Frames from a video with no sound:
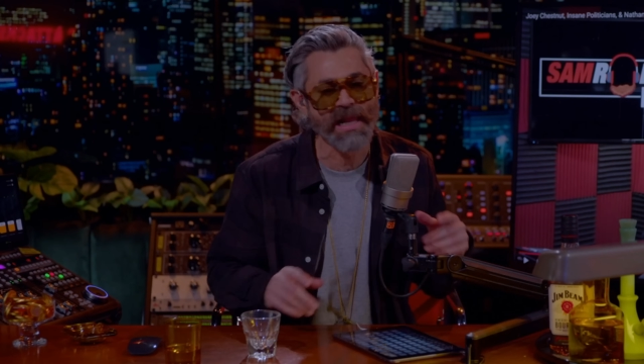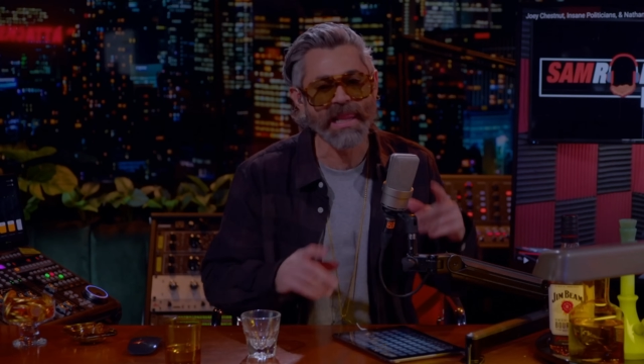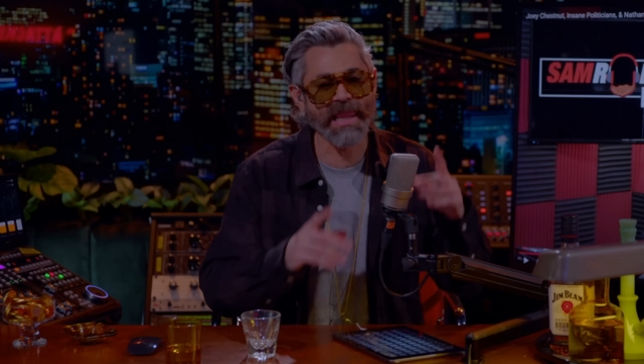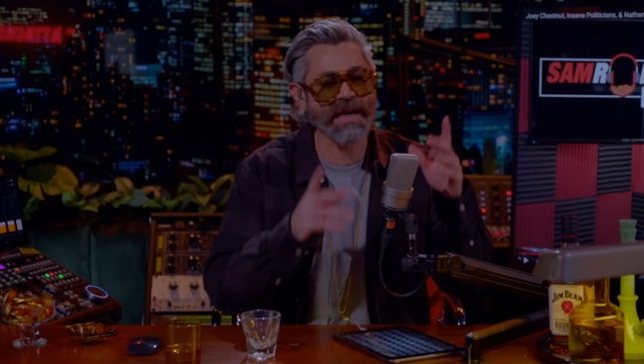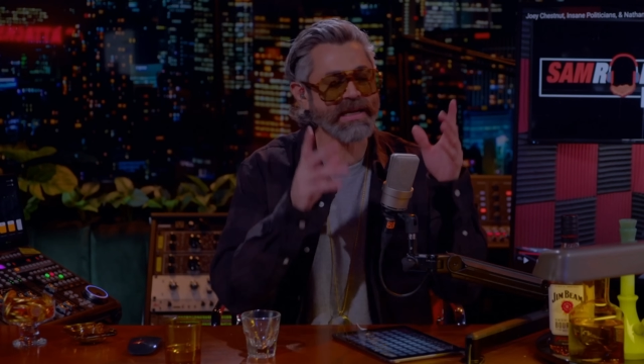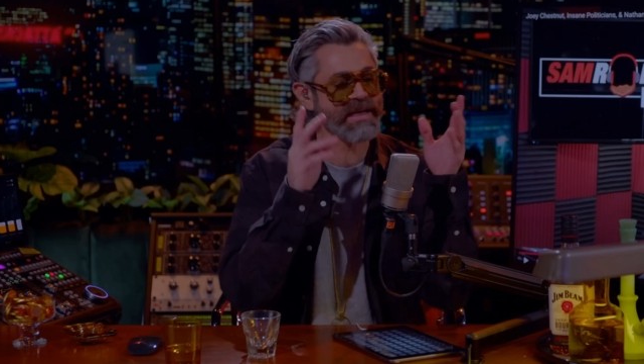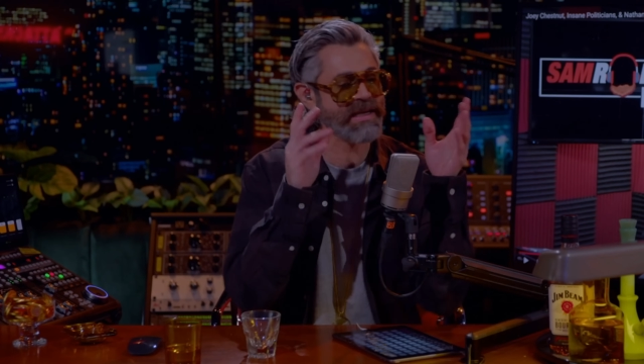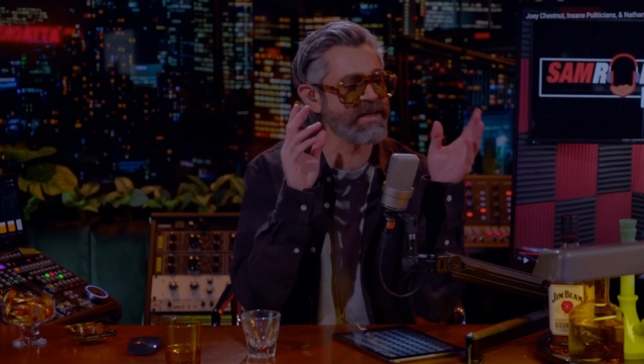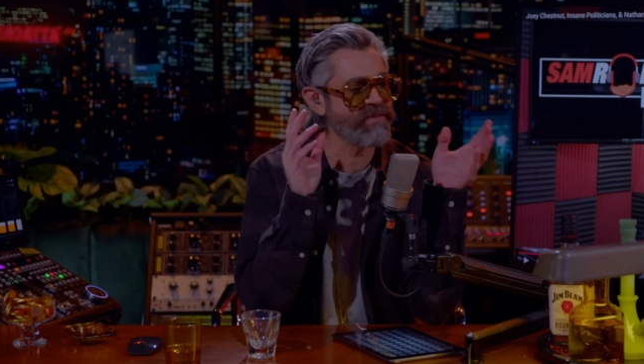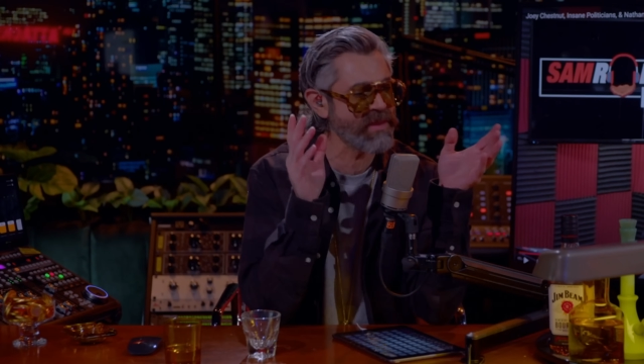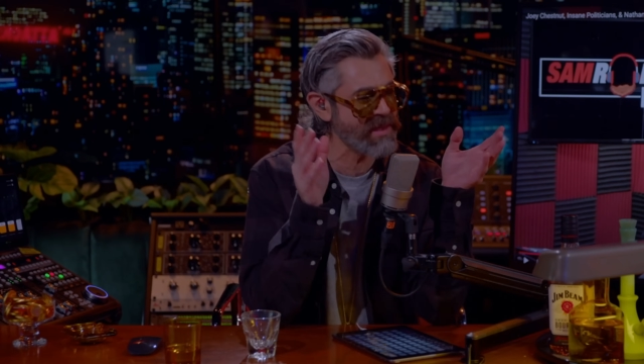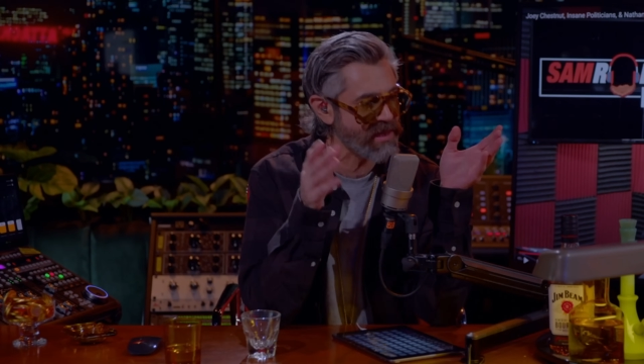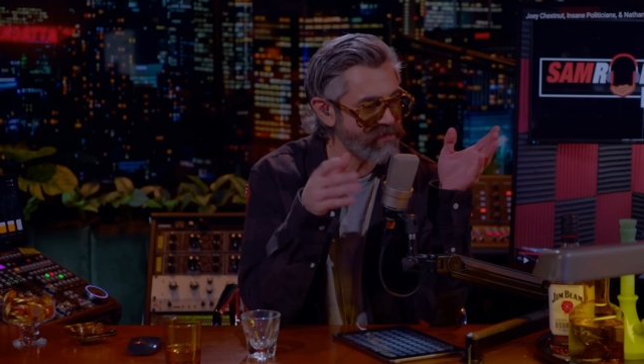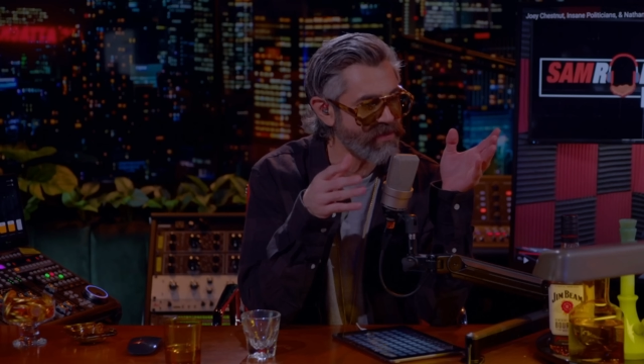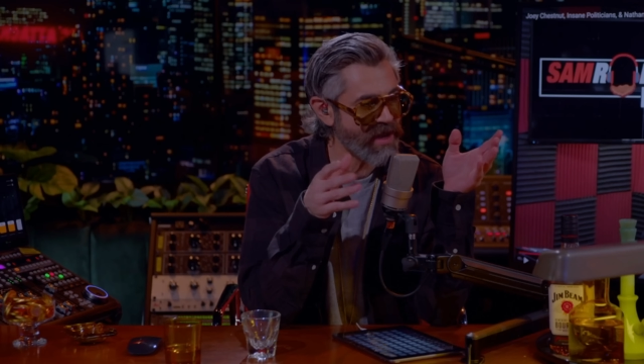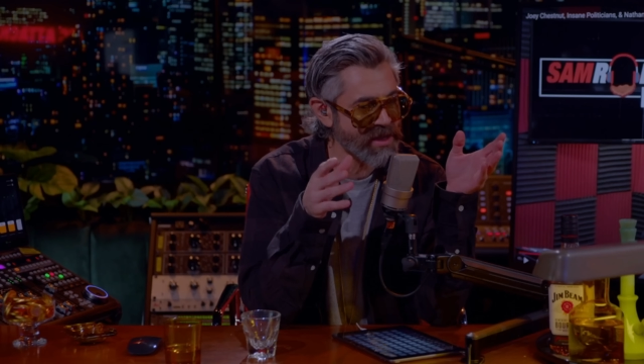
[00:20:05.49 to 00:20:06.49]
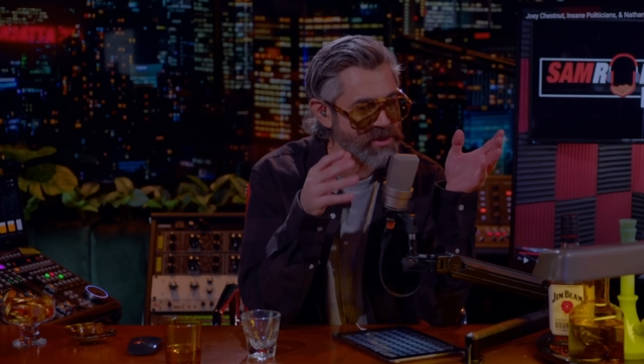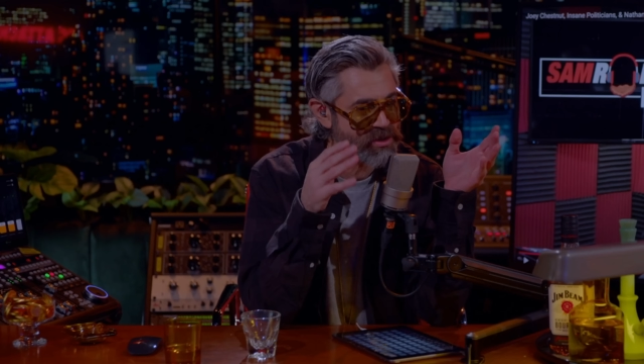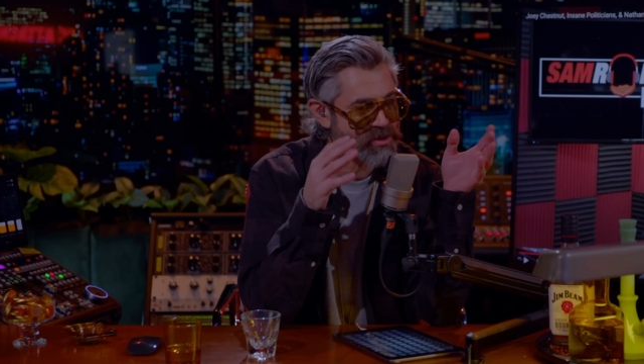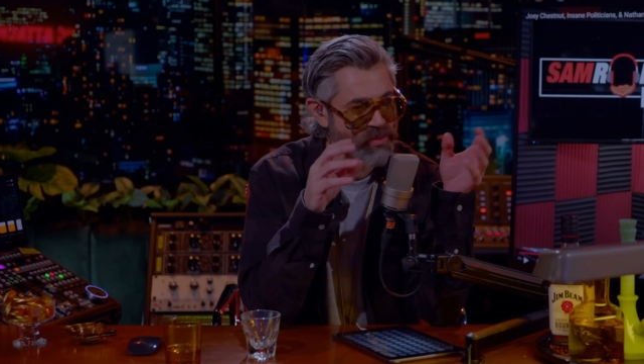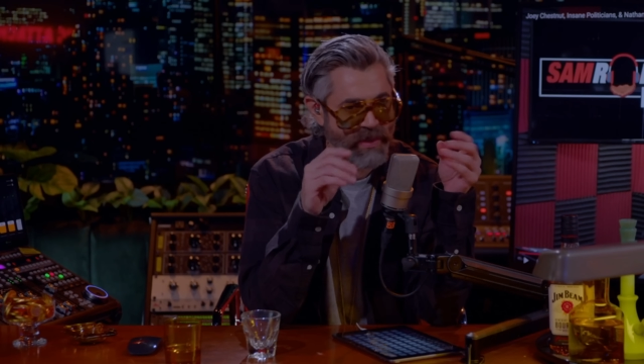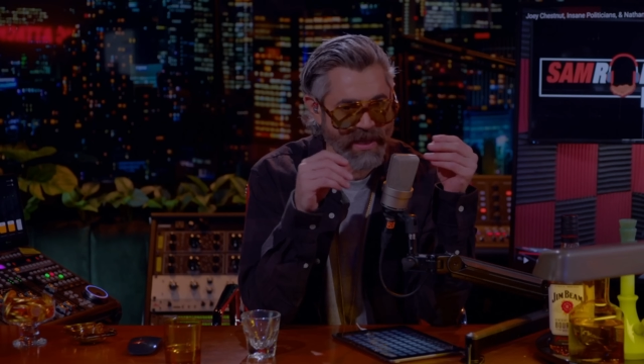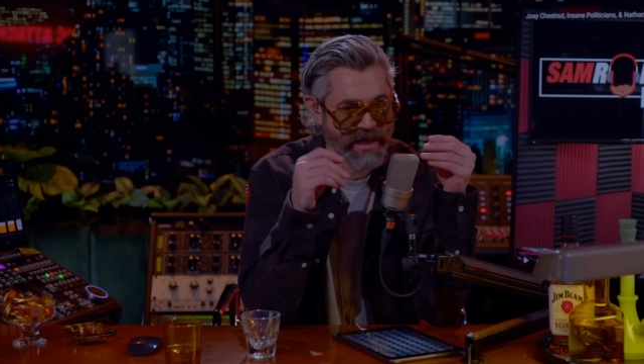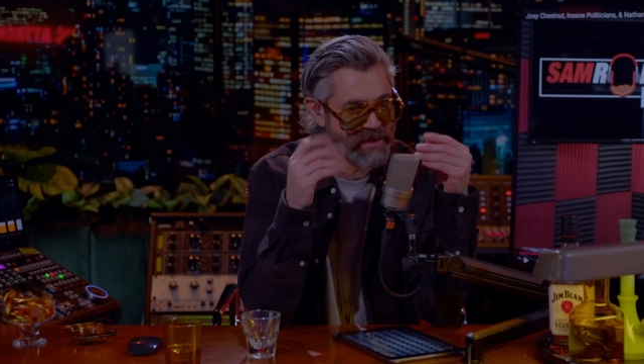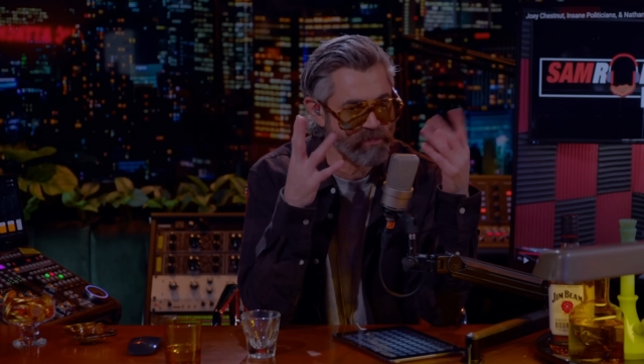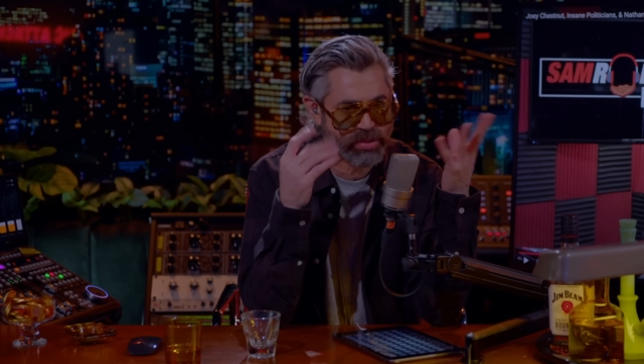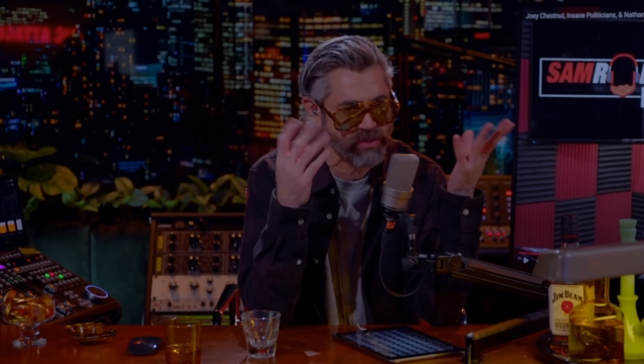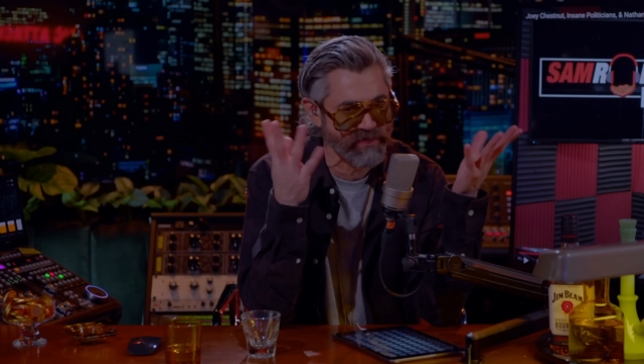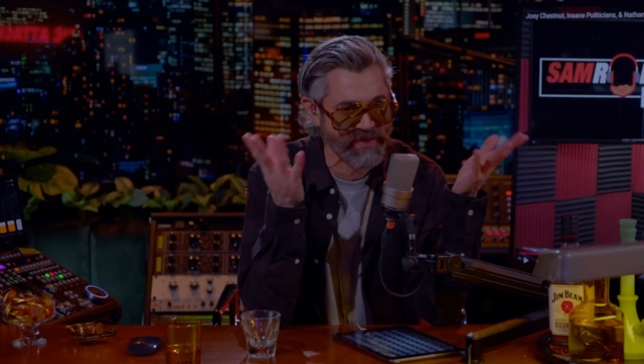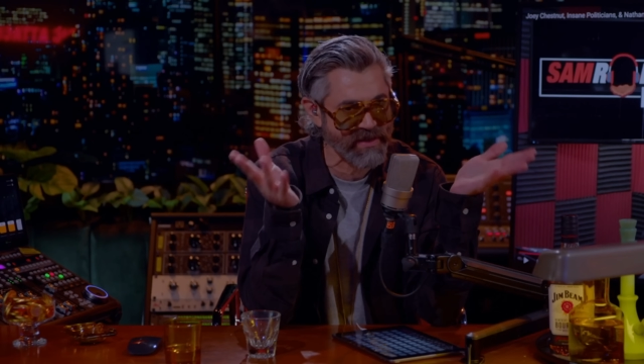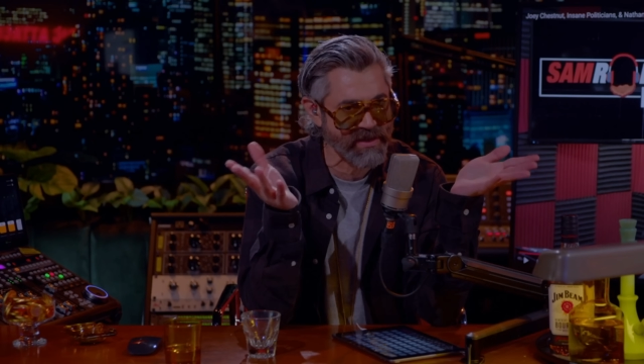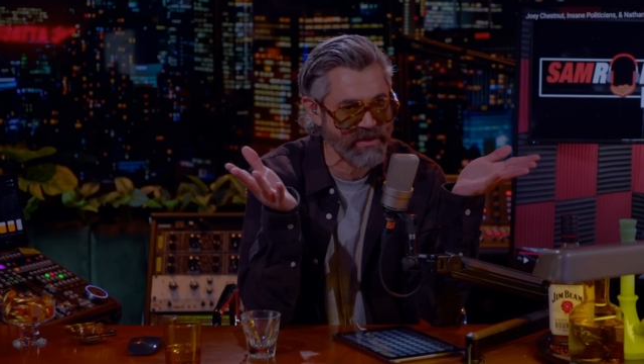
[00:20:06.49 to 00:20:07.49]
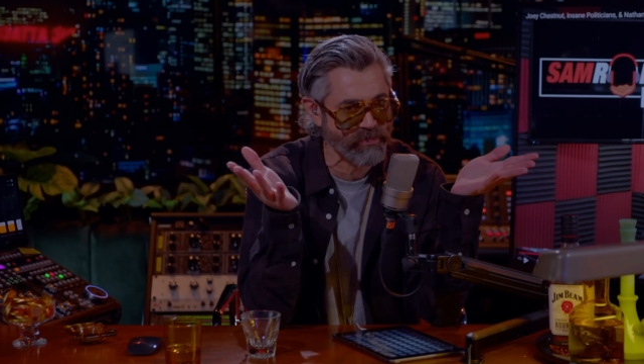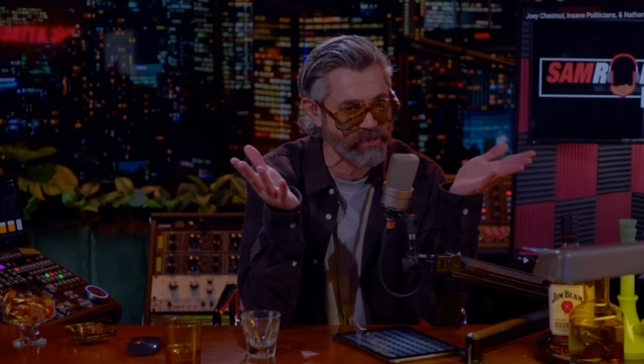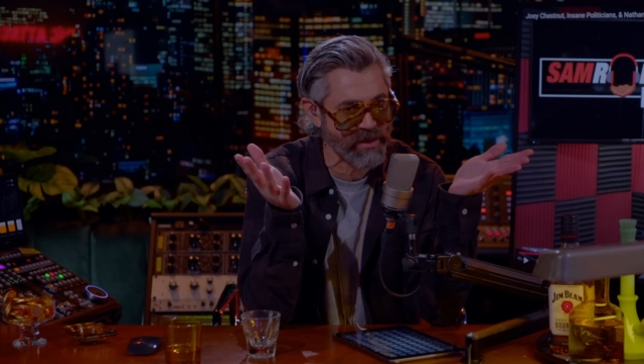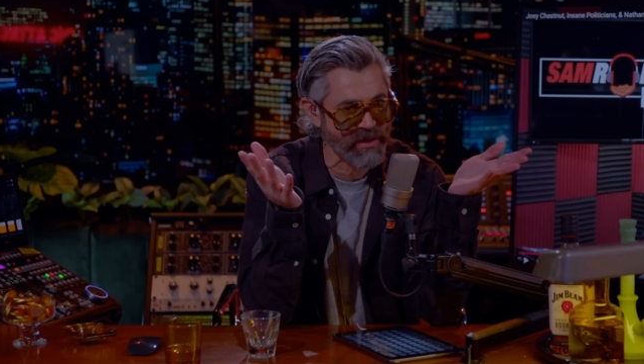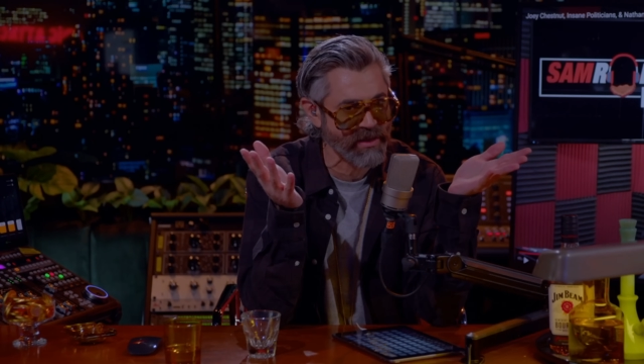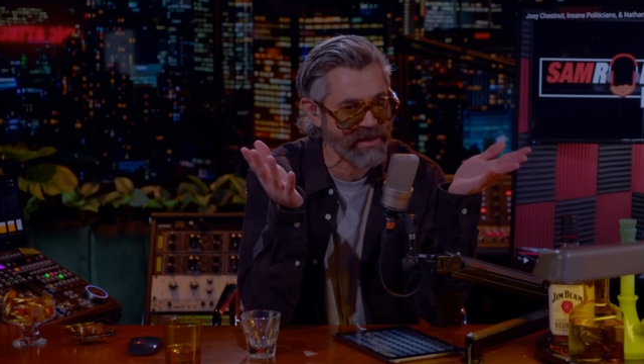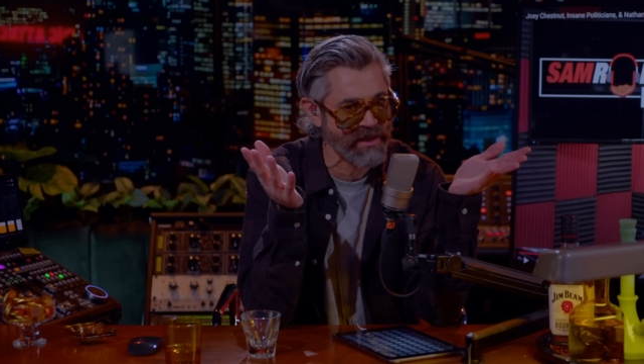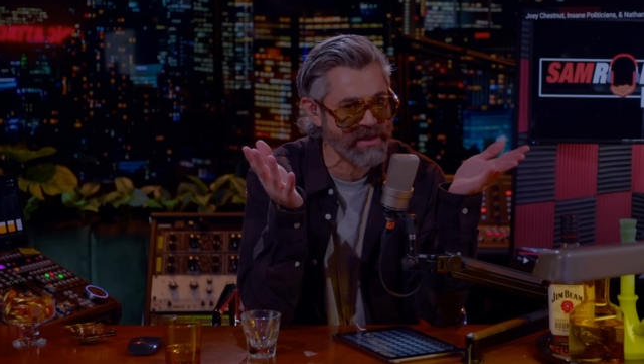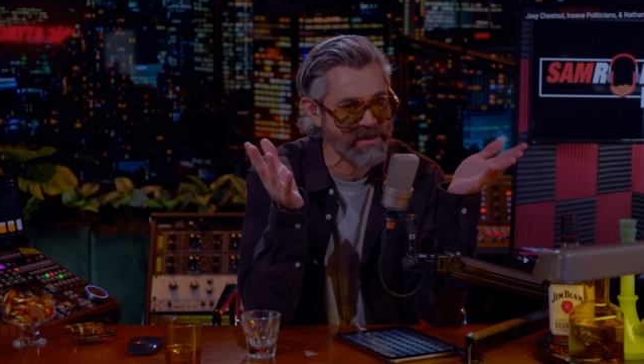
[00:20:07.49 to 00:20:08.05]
Like, even the Avengers, when they disappear,